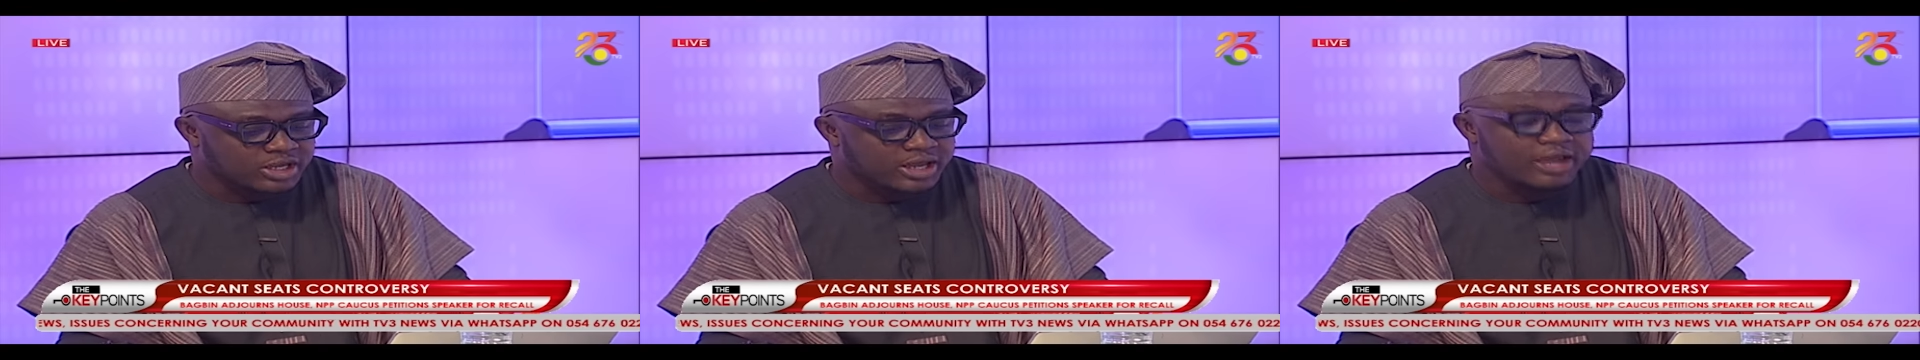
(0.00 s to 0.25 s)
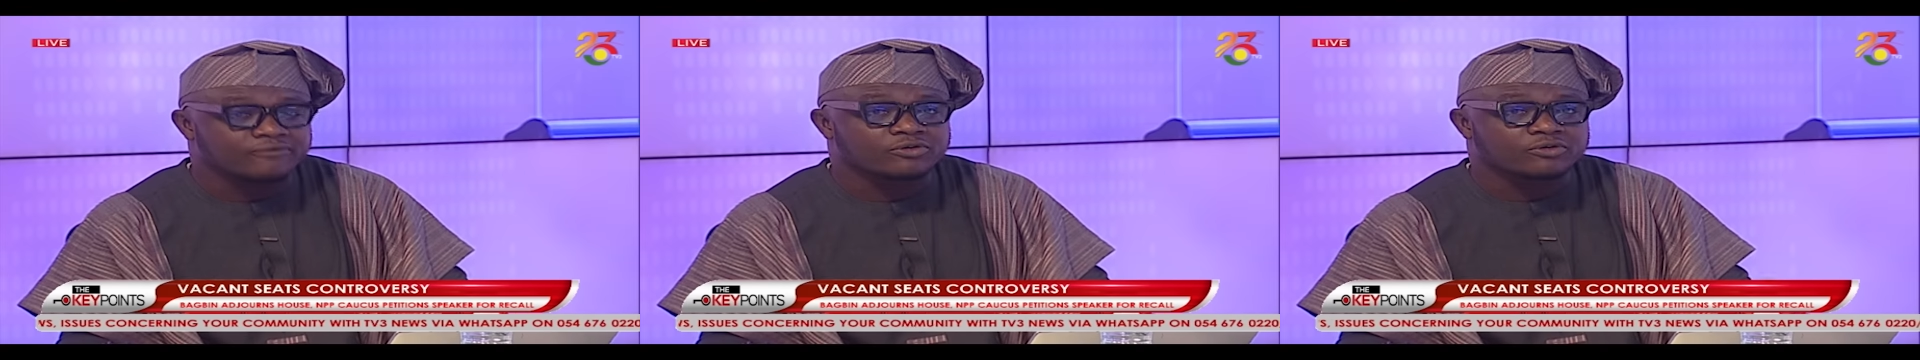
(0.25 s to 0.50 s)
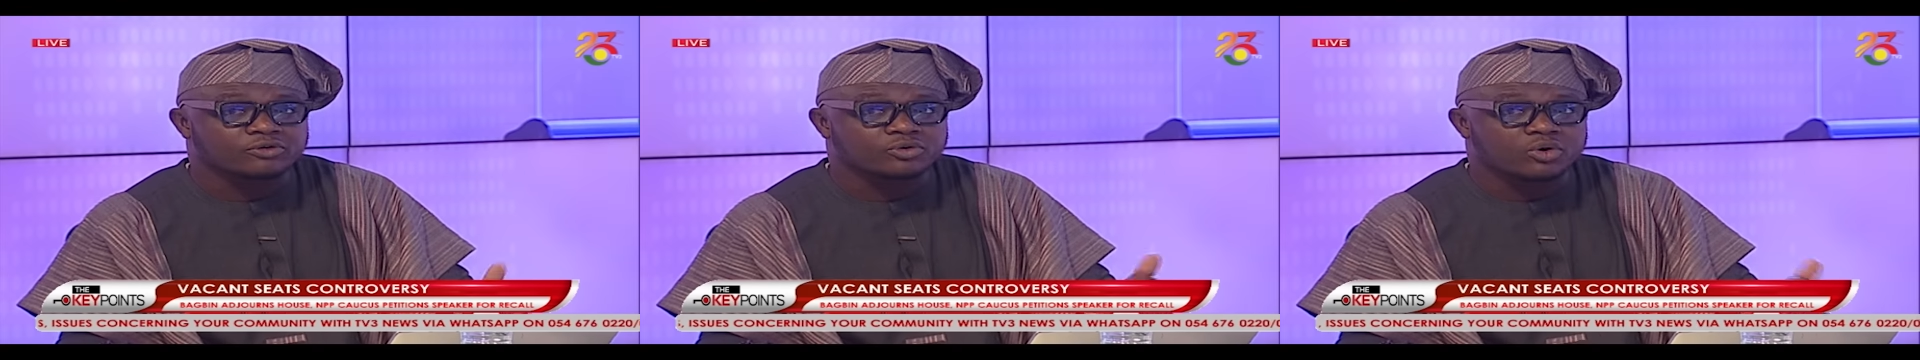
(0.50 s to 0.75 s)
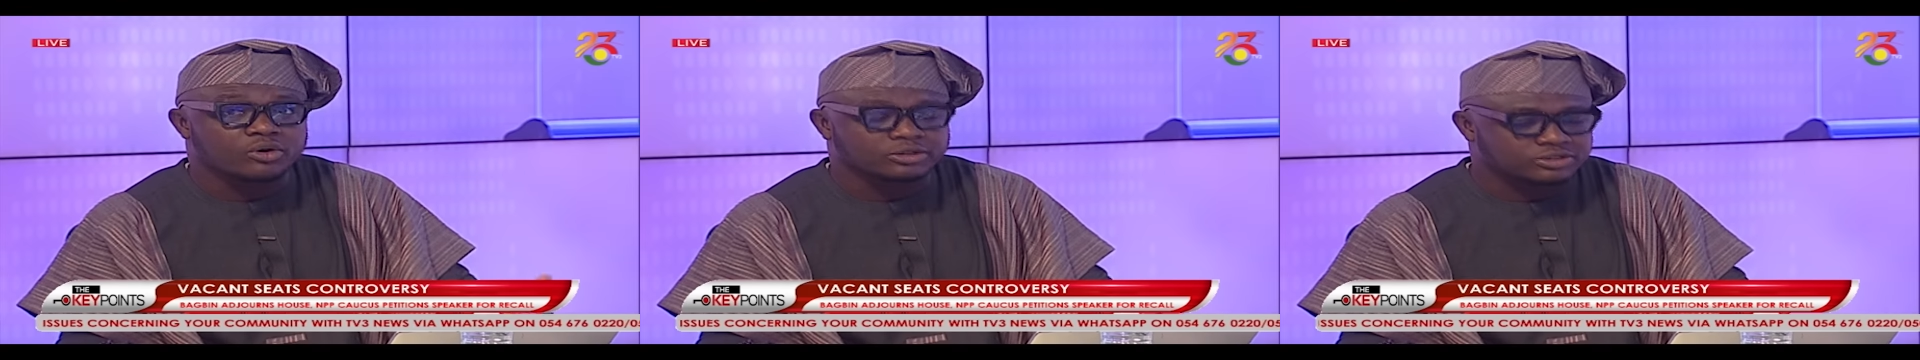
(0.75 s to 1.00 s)
Nine, if you
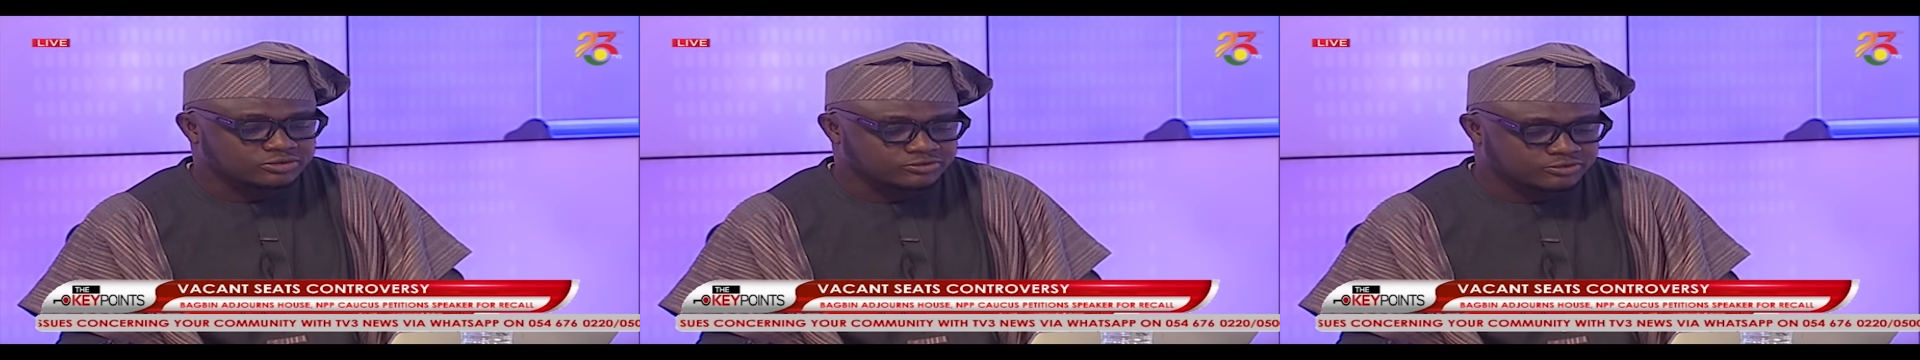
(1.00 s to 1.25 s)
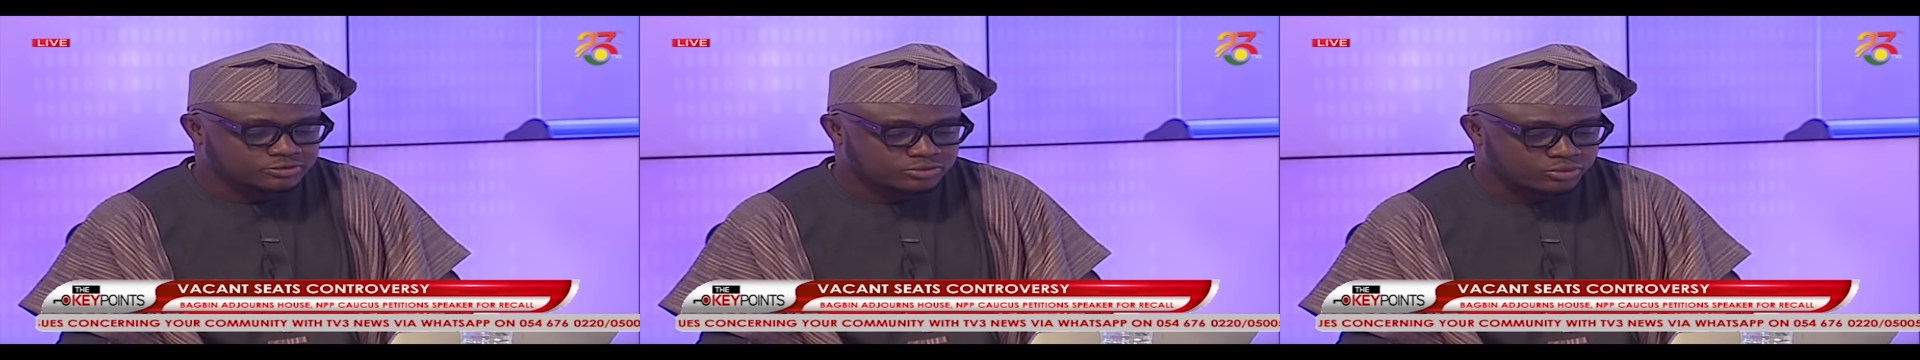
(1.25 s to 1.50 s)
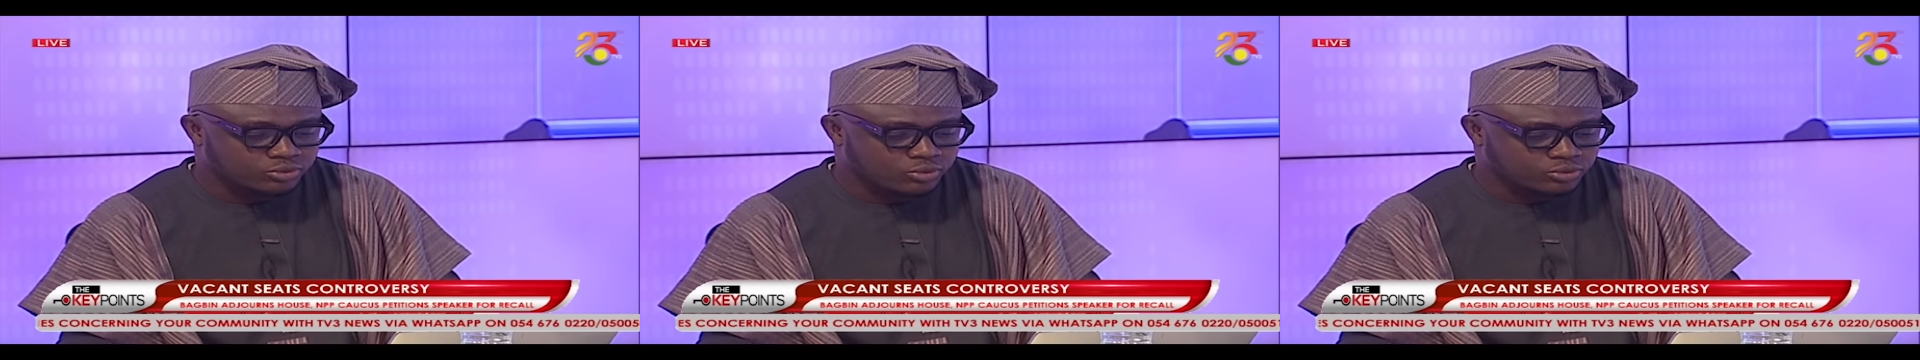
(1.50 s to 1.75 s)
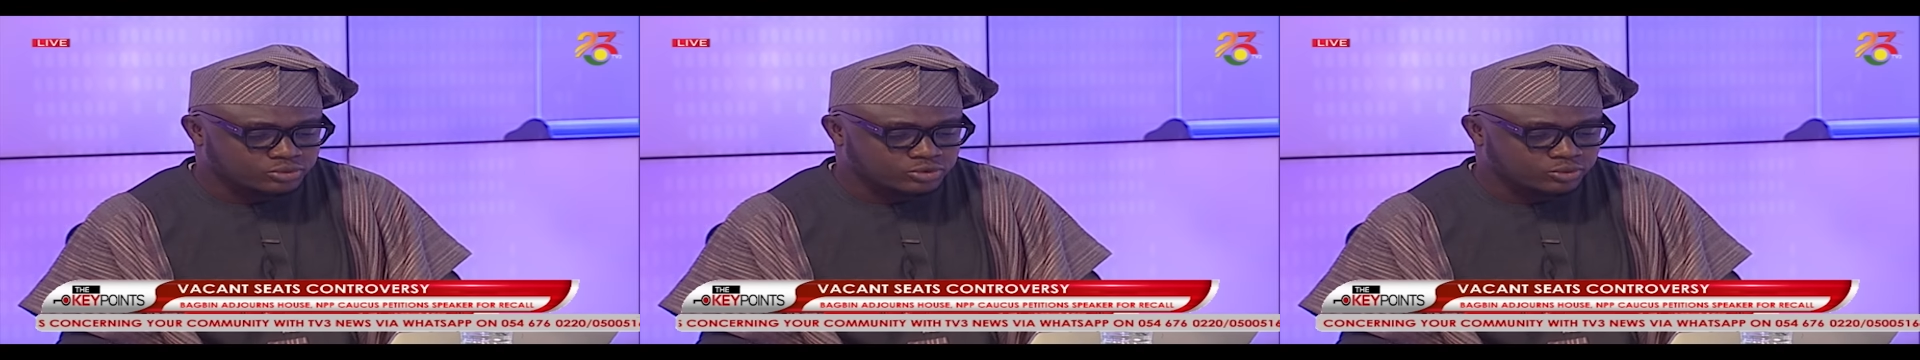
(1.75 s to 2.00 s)
nine, go on
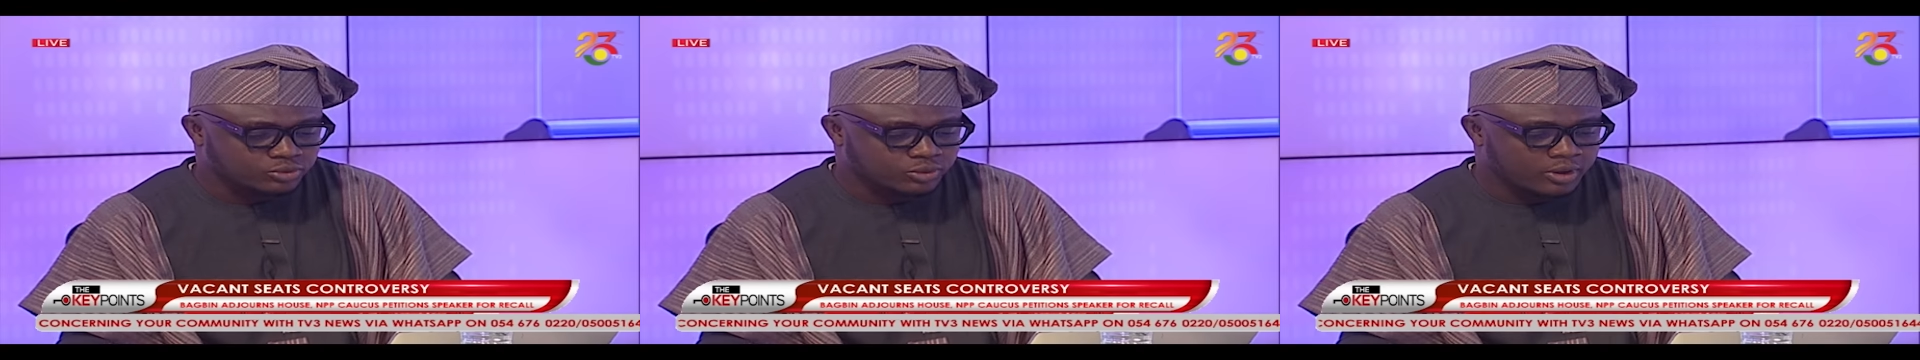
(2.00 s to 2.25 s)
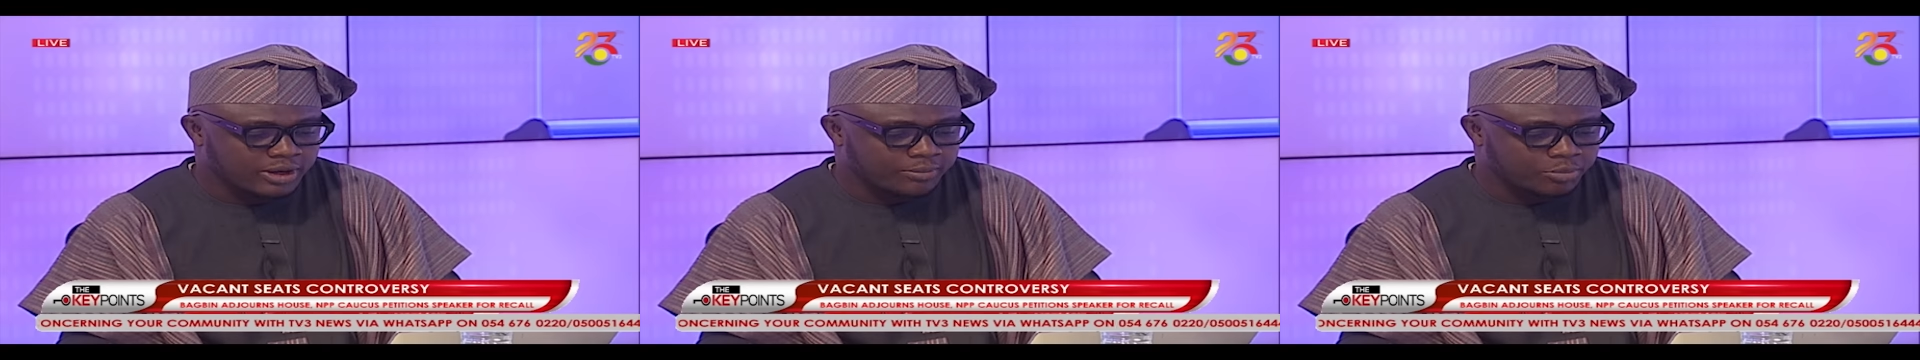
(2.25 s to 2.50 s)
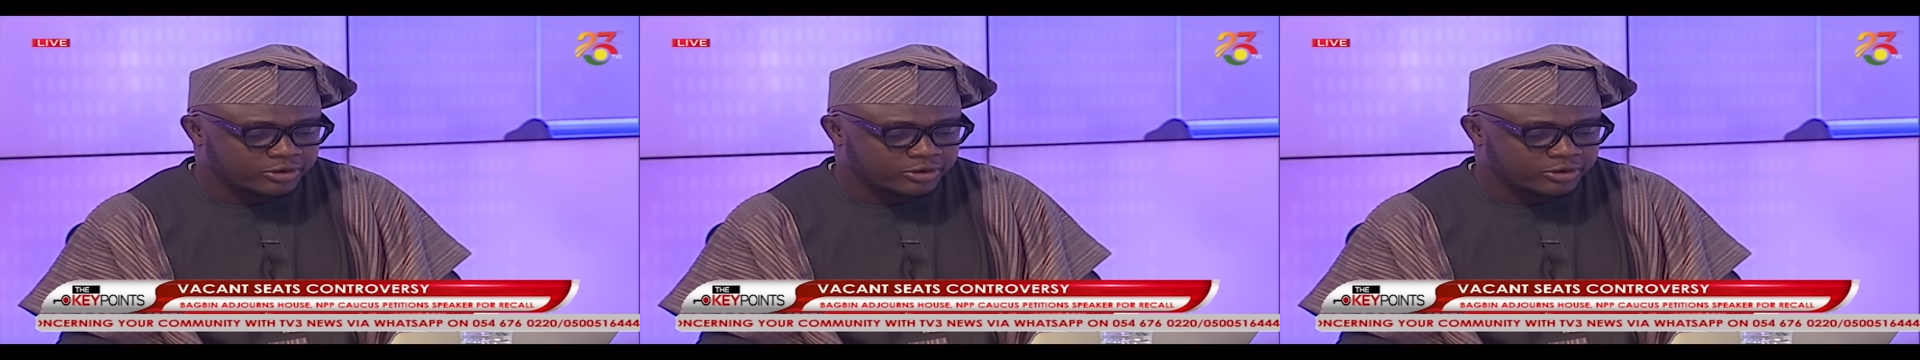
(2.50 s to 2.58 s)
to nine,